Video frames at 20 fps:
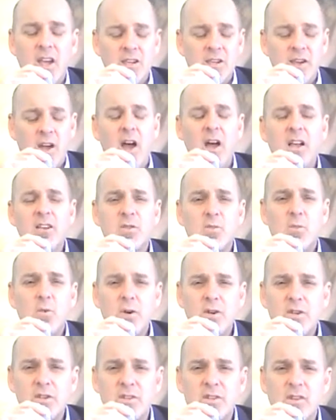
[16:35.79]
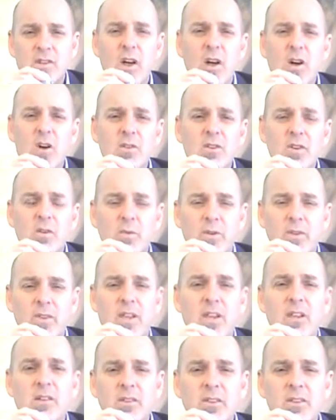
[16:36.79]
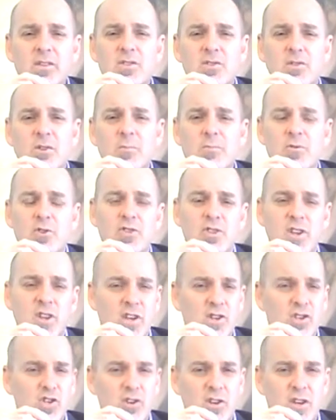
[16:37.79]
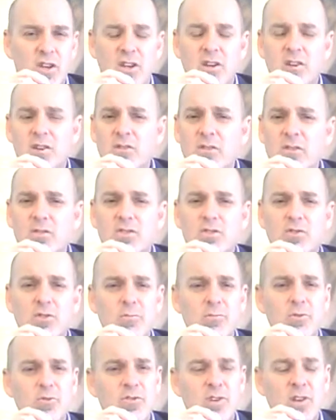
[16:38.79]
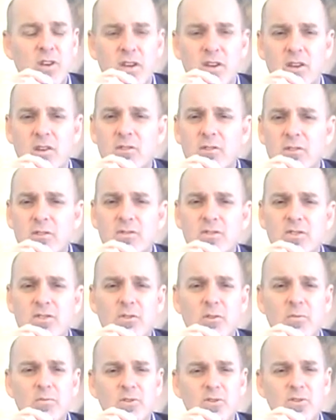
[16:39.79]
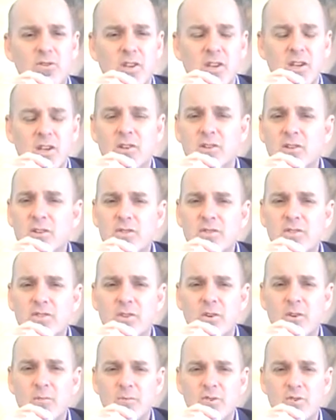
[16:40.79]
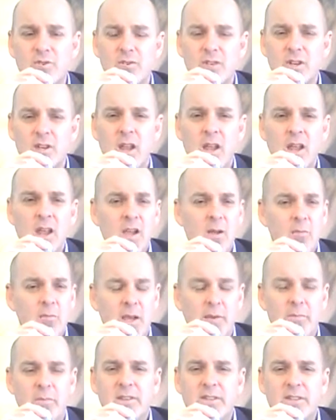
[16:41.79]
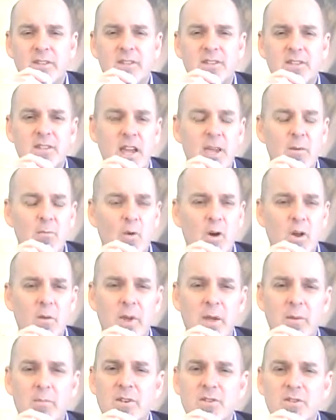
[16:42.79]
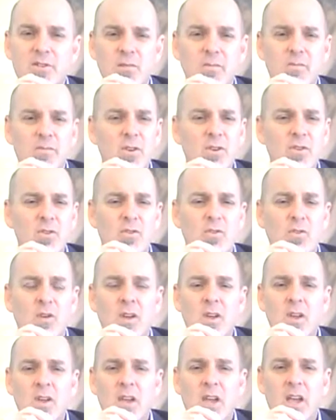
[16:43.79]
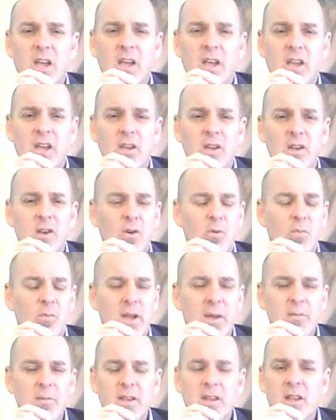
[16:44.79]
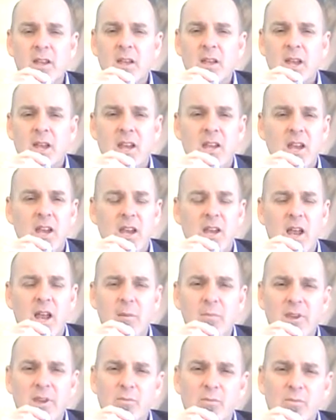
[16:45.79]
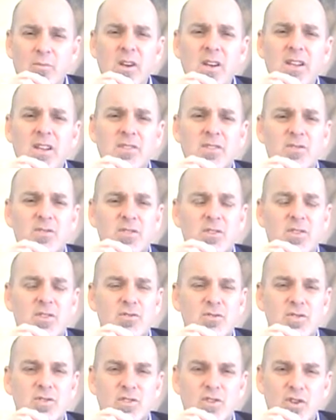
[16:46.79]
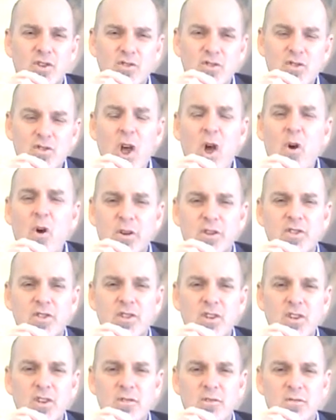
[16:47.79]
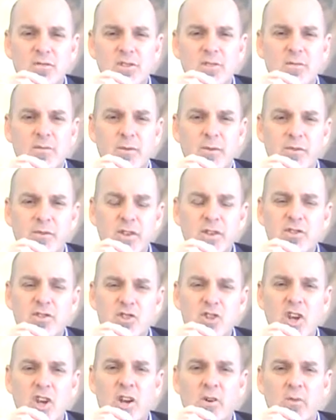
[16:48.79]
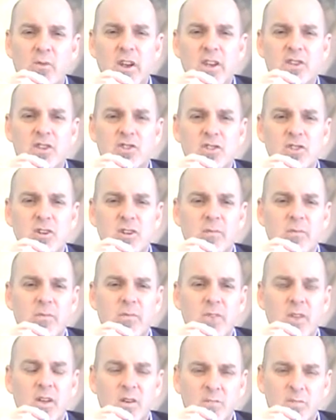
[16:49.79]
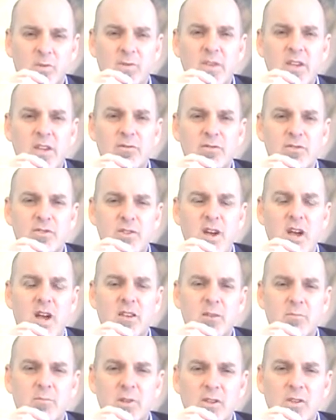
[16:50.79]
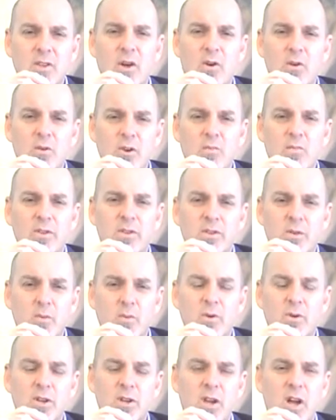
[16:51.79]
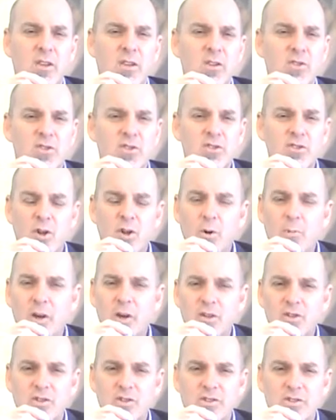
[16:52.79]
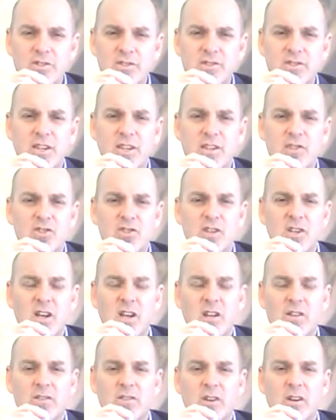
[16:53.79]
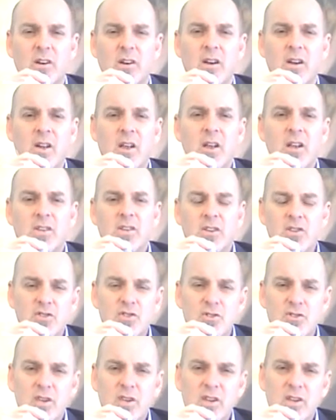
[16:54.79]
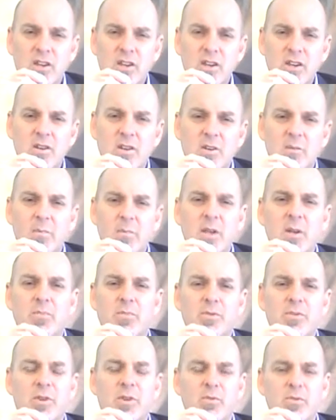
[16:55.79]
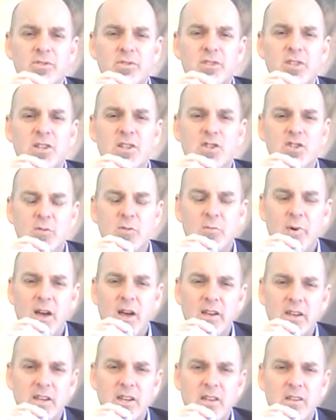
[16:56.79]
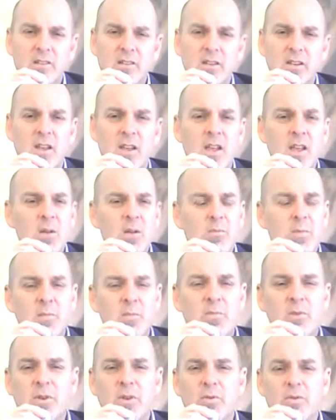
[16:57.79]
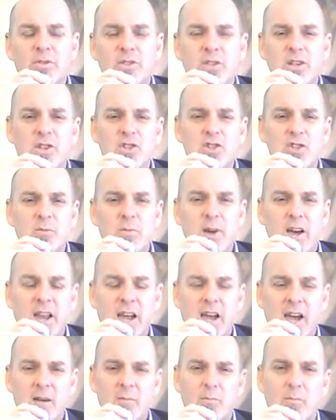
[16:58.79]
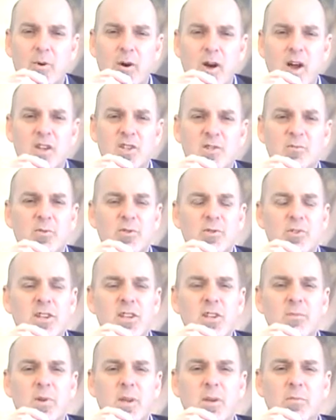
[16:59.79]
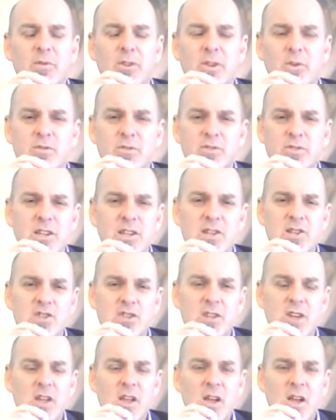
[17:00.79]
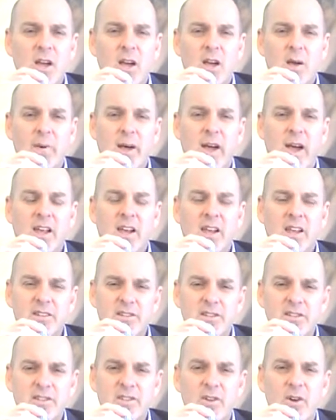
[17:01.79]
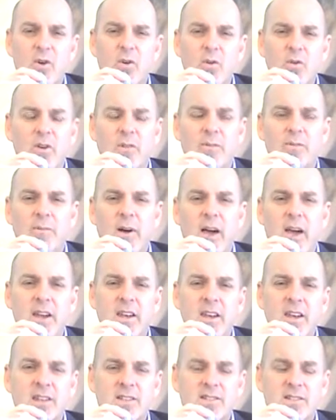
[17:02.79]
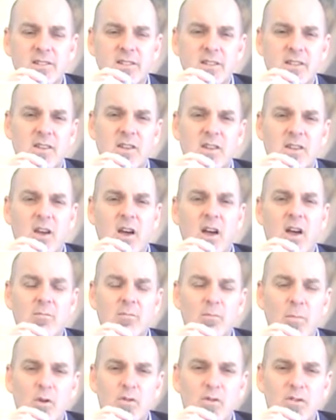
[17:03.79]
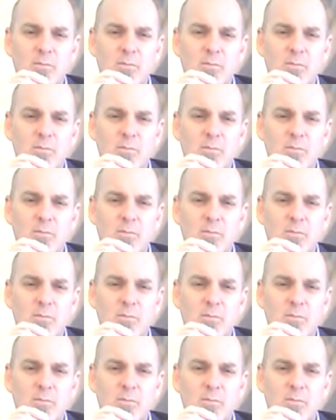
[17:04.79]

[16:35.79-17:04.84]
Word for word: And God's word is loaded with healing scriptures. And as you hear those scriptures and hear those scriptures and hear those scriptures, and maybe it's the same one, maybe it's a few, and uh, you know, maybe, and, and I mean, really, there's, there's, there's no excuse for this generation of believers not to be loaded with the Word of God. There's so much good teaching out there that you can hear. People that will teach you about healing, people that will teach you about how to prosper, te- people that will teach you about how to sow your finances and then God